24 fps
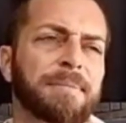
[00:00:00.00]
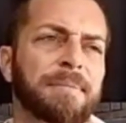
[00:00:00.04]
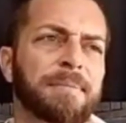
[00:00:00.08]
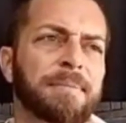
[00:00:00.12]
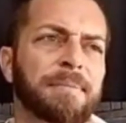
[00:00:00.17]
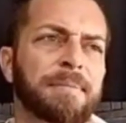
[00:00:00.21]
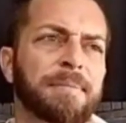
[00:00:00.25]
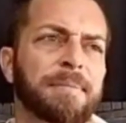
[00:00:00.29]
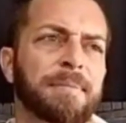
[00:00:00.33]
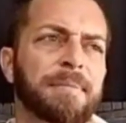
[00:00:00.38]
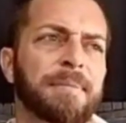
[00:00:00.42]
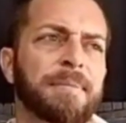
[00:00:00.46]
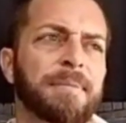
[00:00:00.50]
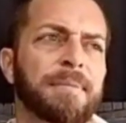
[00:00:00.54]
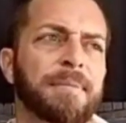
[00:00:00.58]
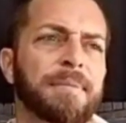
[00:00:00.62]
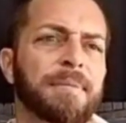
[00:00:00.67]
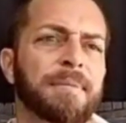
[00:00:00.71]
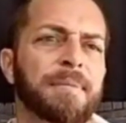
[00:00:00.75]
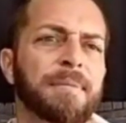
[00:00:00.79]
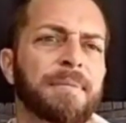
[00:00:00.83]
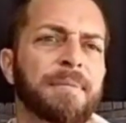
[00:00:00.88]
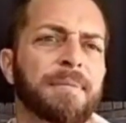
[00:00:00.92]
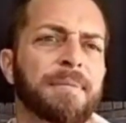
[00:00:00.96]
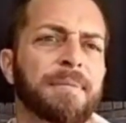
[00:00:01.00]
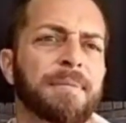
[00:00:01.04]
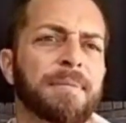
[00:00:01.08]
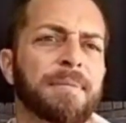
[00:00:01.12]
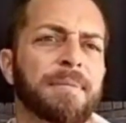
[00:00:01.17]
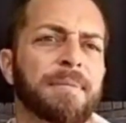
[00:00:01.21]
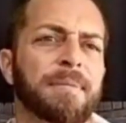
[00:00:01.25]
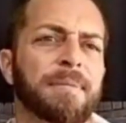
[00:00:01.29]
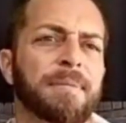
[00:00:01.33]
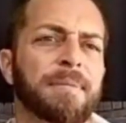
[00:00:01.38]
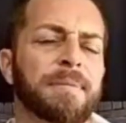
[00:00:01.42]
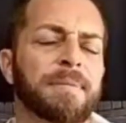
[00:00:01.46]

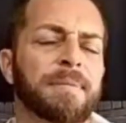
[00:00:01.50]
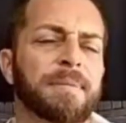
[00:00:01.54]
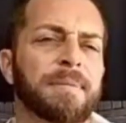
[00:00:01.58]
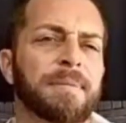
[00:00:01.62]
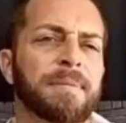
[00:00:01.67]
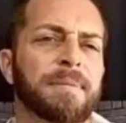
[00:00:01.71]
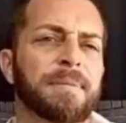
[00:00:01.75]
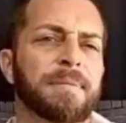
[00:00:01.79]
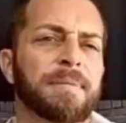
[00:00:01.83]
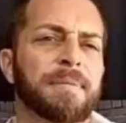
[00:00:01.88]
[no speech]